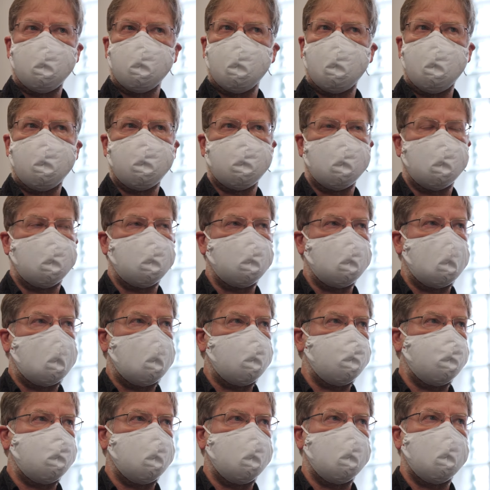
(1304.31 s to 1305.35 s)
We should
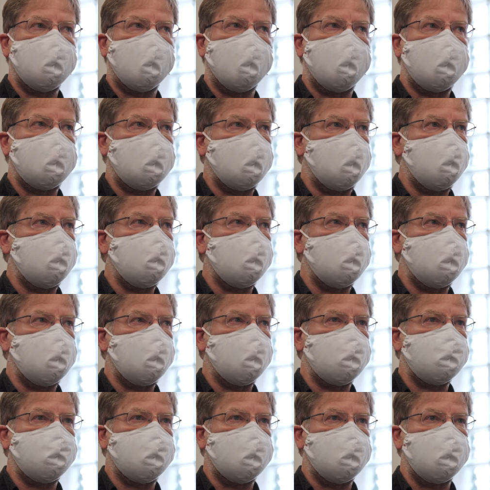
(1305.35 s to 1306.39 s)
not be going into
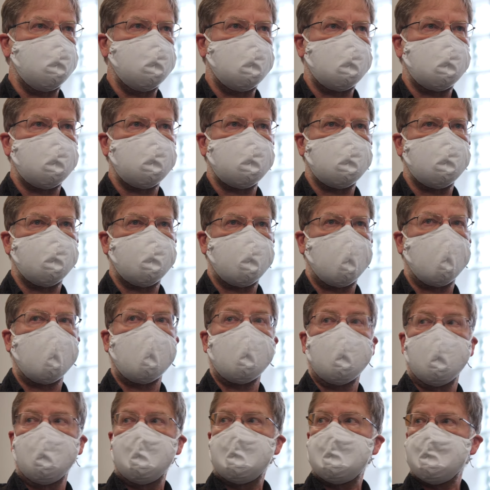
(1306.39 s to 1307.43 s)
these buildings
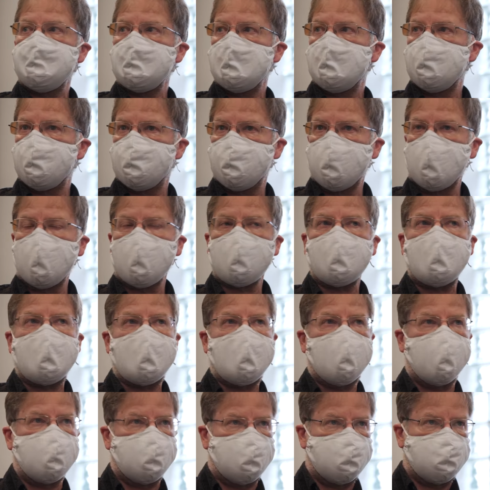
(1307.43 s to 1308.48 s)
for 4
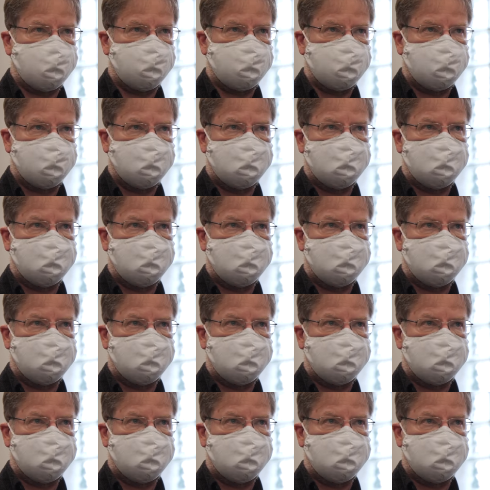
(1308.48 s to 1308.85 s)
hours.